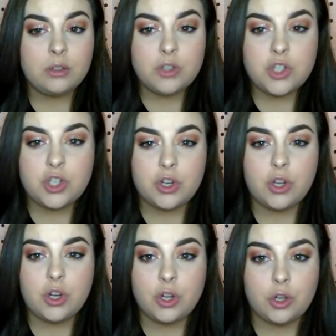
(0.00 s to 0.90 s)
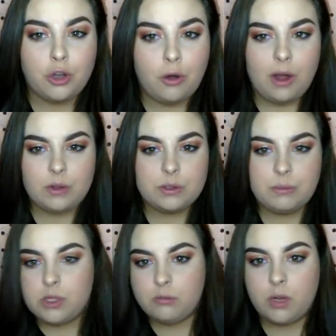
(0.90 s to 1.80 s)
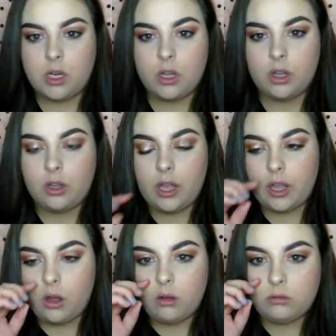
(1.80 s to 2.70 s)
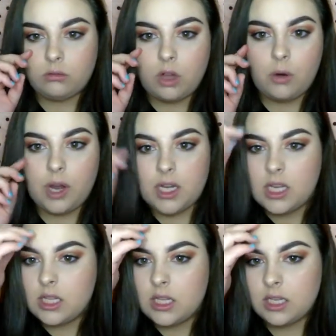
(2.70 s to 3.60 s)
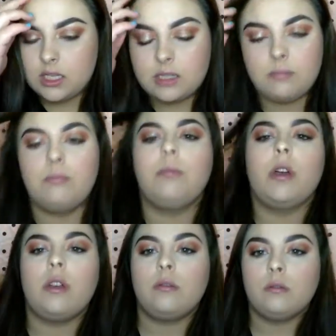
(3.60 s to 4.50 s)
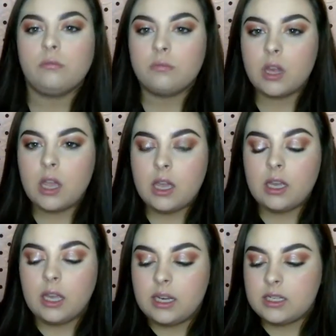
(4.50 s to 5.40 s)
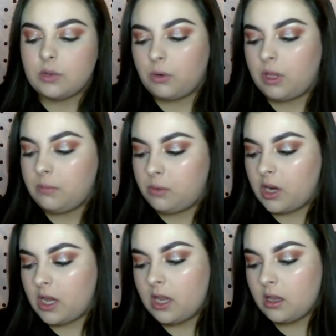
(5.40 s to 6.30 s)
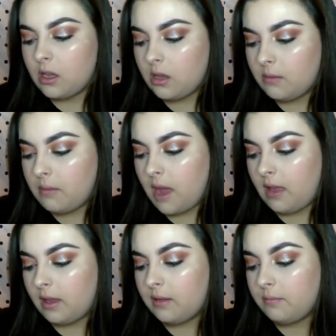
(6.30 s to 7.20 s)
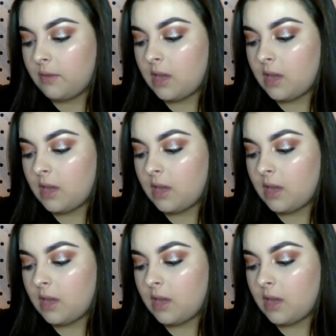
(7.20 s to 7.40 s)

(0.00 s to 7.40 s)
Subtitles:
should go out and spend your money on like, oh, I need this. But it is a really pretty palette.